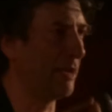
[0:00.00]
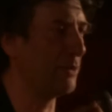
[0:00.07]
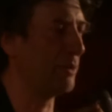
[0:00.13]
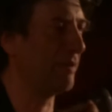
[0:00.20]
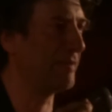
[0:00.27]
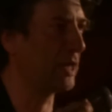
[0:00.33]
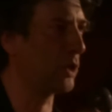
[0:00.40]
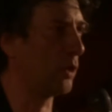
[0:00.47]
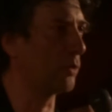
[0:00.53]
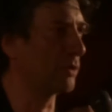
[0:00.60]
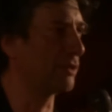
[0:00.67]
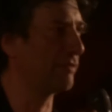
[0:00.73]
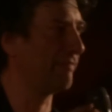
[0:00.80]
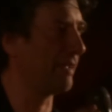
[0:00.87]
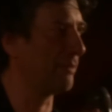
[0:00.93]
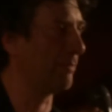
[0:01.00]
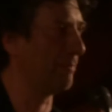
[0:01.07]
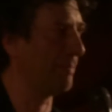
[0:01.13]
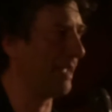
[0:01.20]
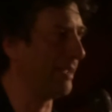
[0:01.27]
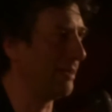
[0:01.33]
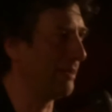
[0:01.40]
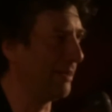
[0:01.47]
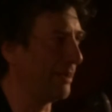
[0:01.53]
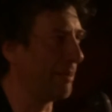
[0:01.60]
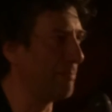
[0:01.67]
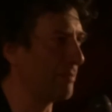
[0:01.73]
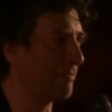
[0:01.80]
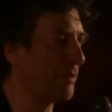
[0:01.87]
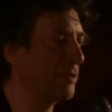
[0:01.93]
now you have a clogged fountain pen and a
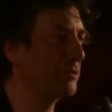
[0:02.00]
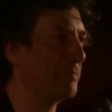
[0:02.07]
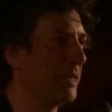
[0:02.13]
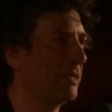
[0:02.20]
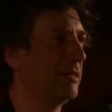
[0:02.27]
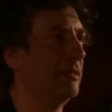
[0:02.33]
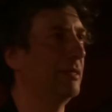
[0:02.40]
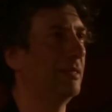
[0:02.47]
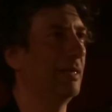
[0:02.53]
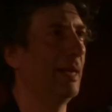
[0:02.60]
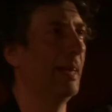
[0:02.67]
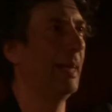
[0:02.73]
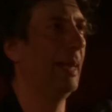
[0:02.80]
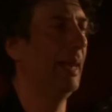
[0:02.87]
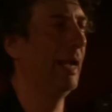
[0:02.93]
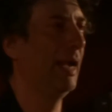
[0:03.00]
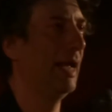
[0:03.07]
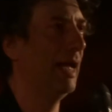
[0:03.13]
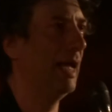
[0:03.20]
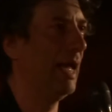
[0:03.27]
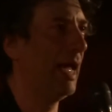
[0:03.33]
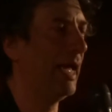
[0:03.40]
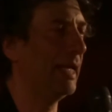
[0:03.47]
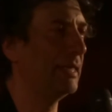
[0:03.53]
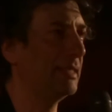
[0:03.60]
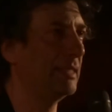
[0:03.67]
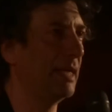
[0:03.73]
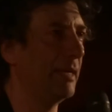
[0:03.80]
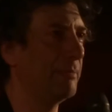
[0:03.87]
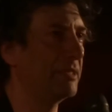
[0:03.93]
lump of rose petal.
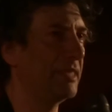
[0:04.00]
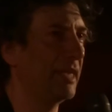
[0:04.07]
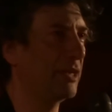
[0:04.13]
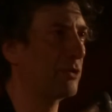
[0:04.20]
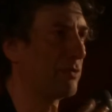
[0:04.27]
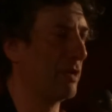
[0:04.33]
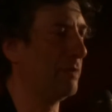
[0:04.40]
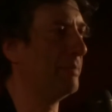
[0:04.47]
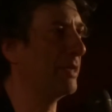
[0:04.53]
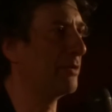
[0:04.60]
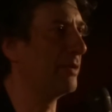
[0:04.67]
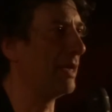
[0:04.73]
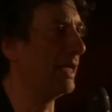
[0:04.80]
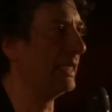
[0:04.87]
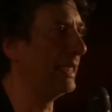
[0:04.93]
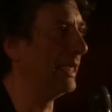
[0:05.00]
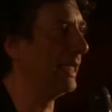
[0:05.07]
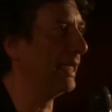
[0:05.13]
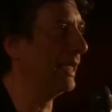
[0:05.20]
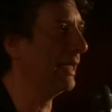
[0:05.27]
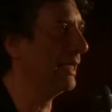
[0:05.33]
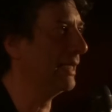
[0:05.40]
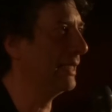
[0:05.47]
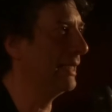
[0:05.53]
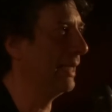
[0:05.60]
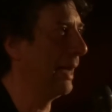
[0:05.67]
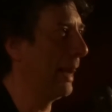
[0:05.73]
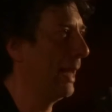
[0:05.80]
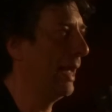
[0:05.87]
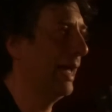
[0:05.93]
And it was an incredibly good idea,
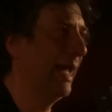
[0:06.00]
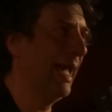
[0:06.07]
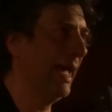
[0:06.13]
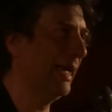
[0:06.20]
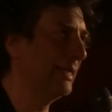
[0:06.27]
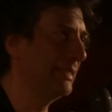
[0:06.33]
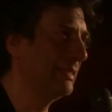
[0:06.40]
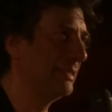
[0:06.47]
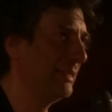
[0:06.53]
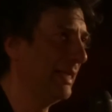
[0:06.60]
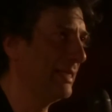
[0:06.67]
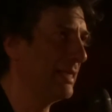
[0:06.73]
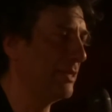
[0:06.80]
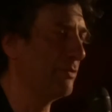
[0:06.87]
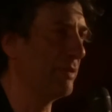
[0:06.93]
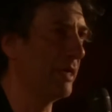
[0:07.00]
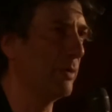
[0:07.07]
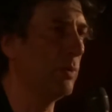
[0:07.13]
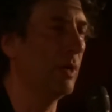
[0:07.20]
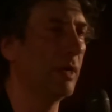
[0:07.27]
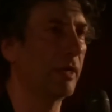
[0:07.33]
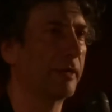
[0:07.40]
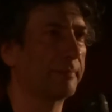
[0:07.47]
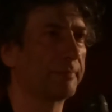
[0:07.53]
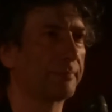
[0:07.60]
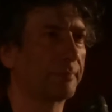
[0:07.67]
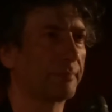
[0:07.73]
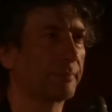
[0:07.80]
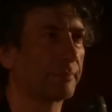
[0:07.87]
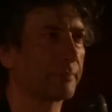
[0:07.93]
and it didn't really work.
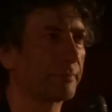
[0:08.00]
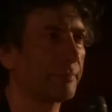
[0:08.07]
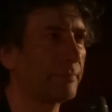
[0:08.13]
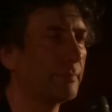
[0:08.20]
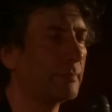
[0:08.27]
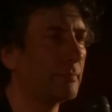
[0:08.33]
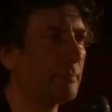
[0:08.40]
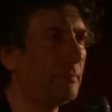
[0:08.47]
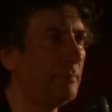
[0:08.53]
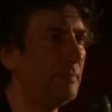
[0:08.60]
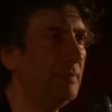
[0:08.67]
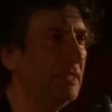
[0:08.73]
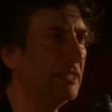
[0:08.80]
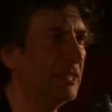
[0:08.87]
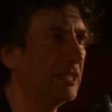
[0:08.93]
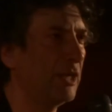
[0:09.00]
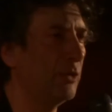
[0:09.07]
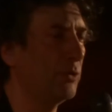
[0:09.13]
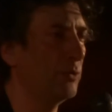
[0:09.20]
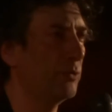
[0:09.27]
So